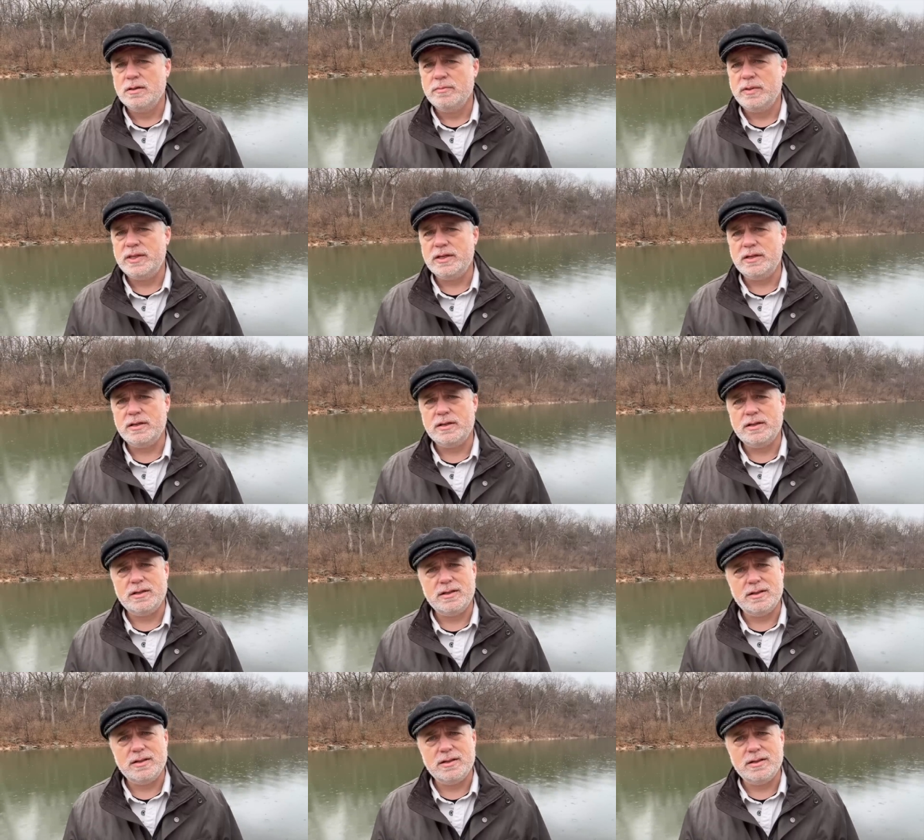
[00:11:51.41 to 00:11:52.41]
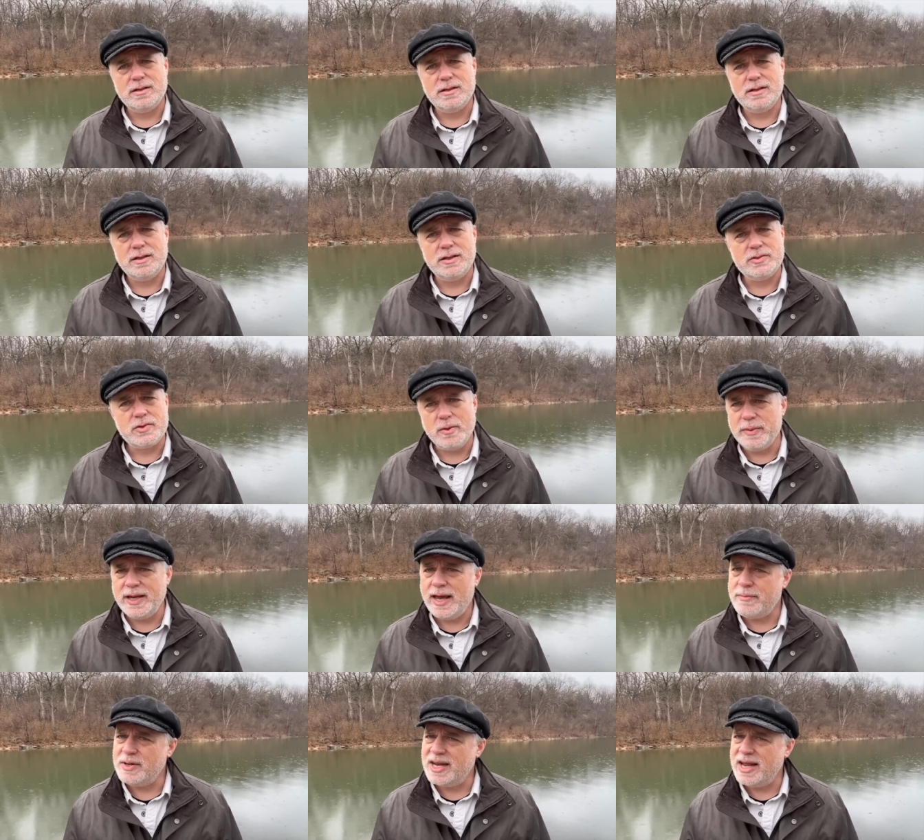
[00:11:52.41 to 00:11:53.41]
But Israel
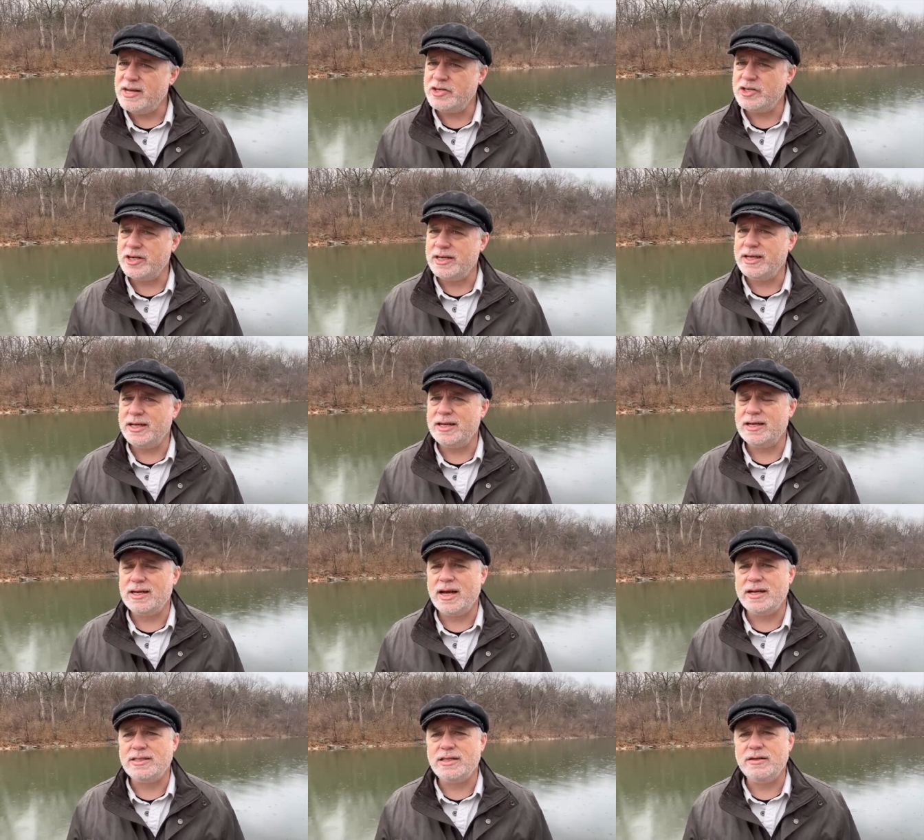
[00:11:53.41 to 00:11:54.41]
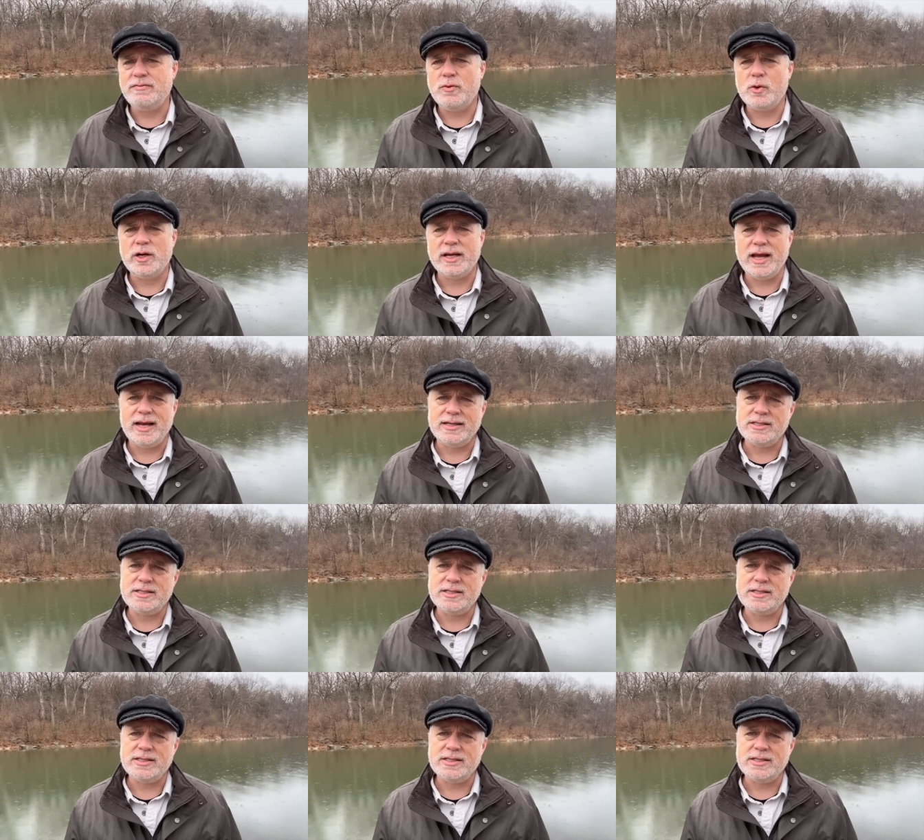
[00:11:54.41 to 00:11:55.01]
became a nation again in 1948.